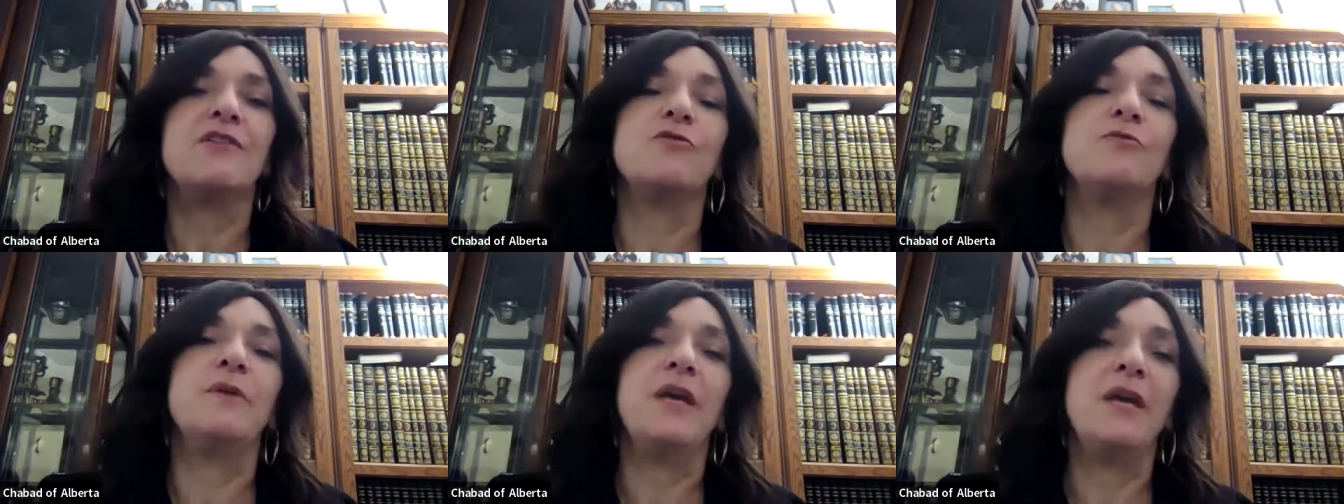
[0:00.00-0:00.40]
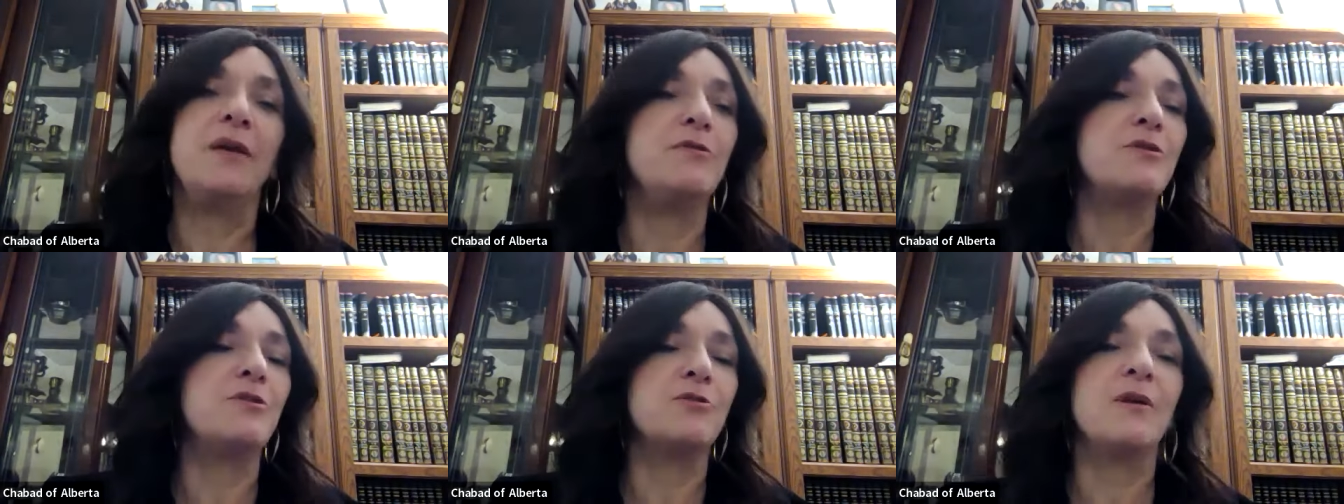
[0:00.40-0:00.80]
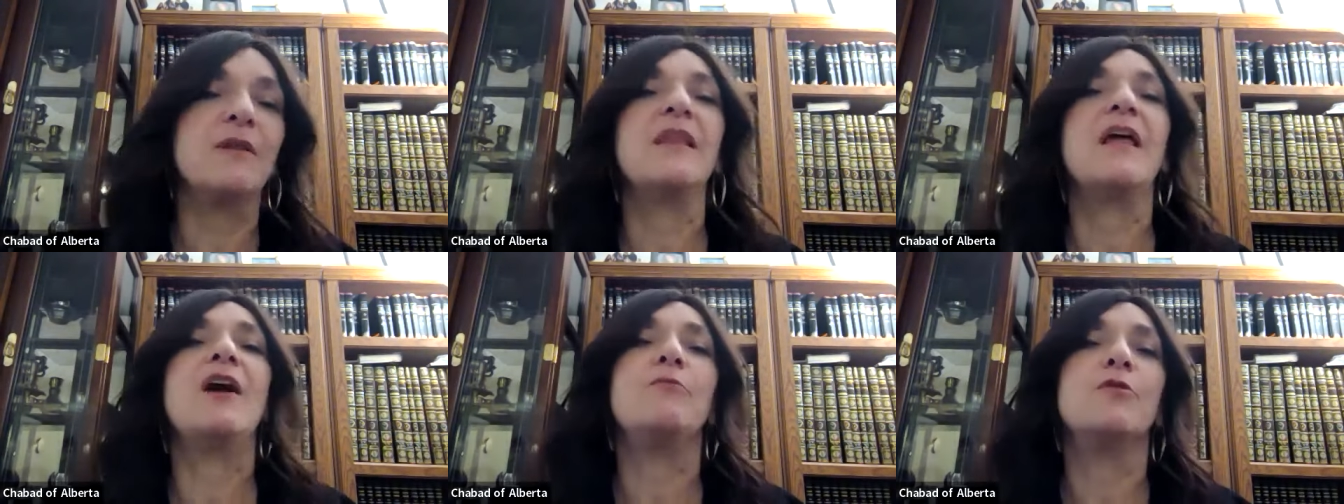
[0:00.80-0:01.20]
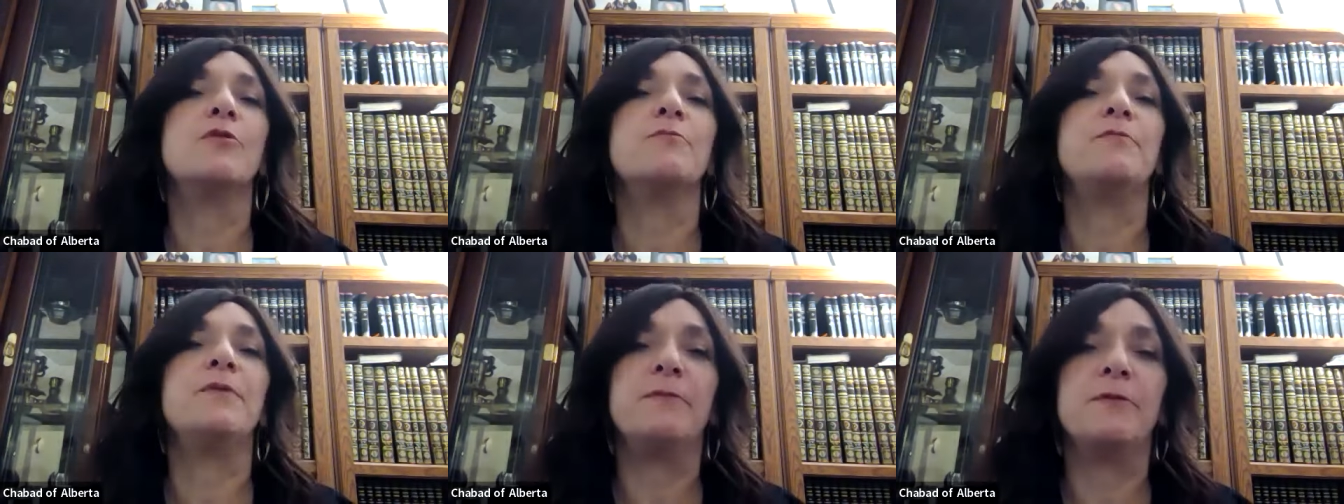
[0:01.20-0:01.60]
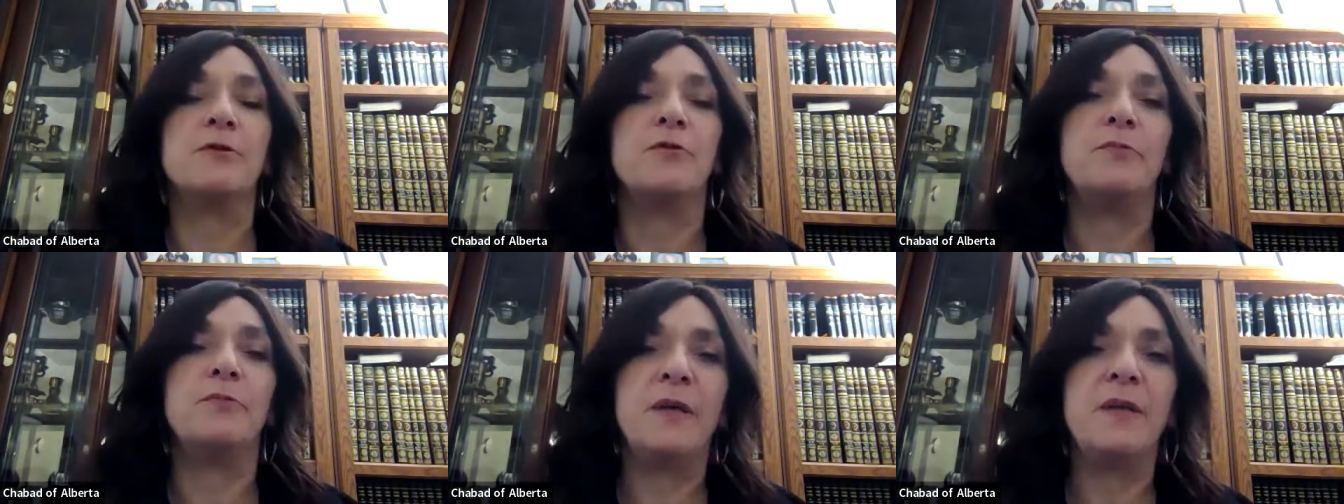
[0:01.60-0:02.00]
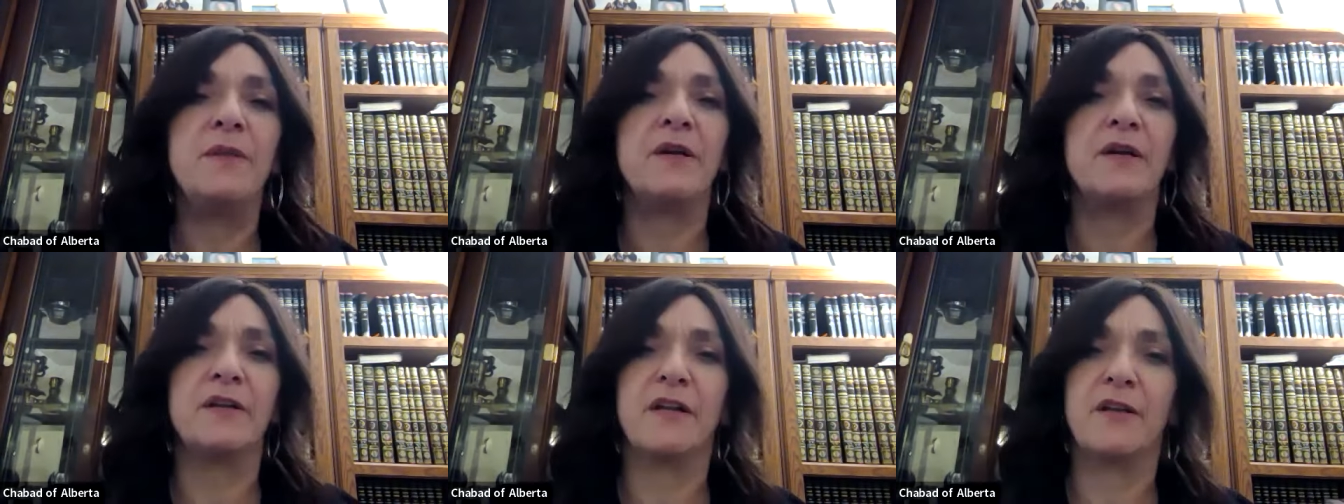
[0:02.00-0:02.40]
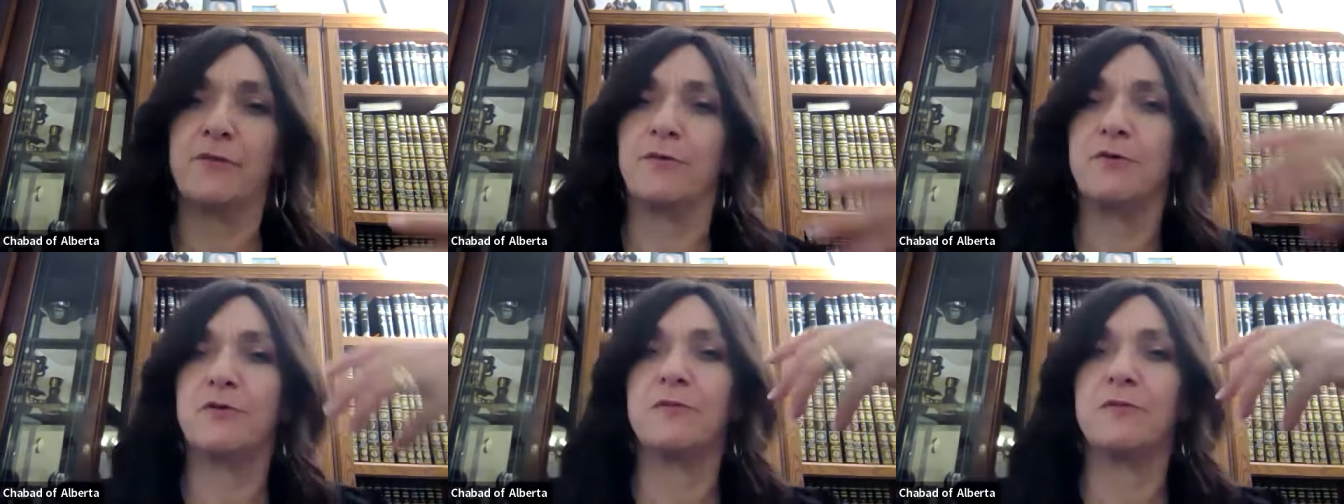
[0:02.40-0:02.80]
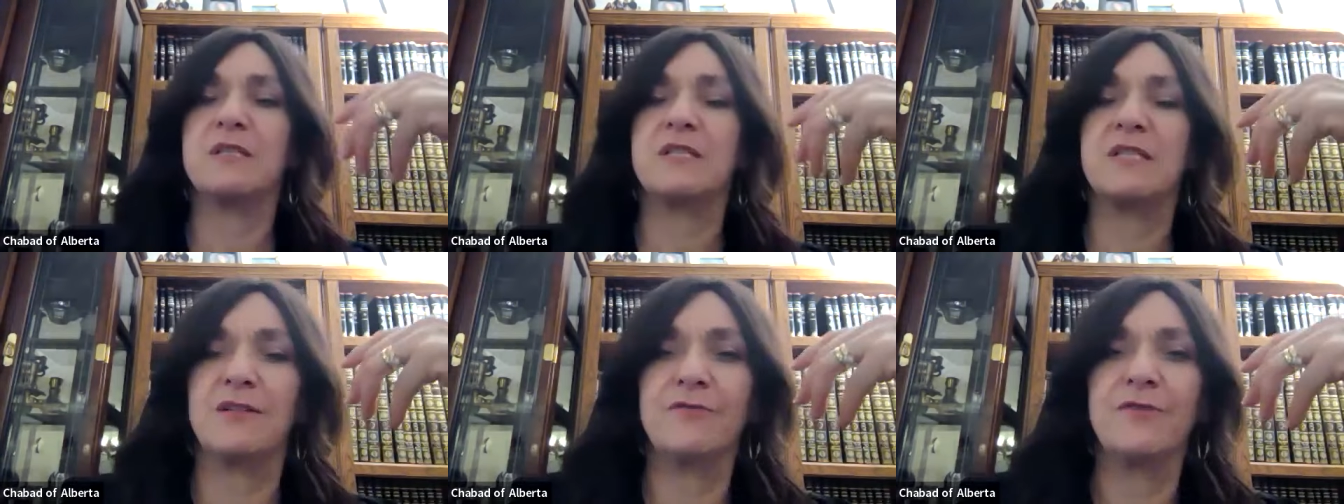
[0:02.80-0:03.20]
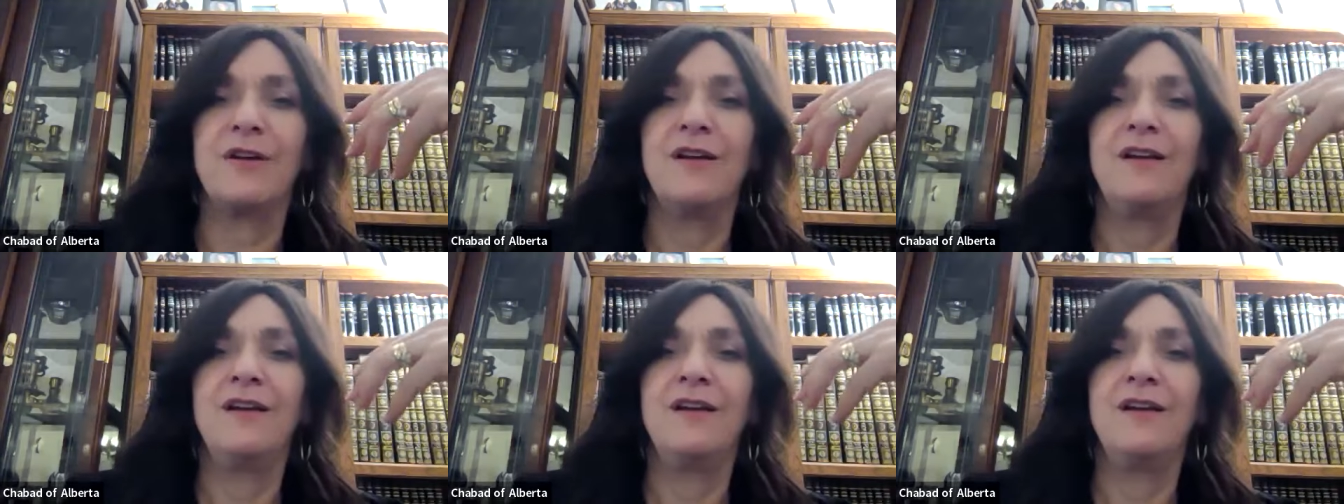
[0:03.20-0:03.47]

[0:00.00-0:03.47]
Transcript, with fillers: to be able to allow more people to be there. And I thought to myself,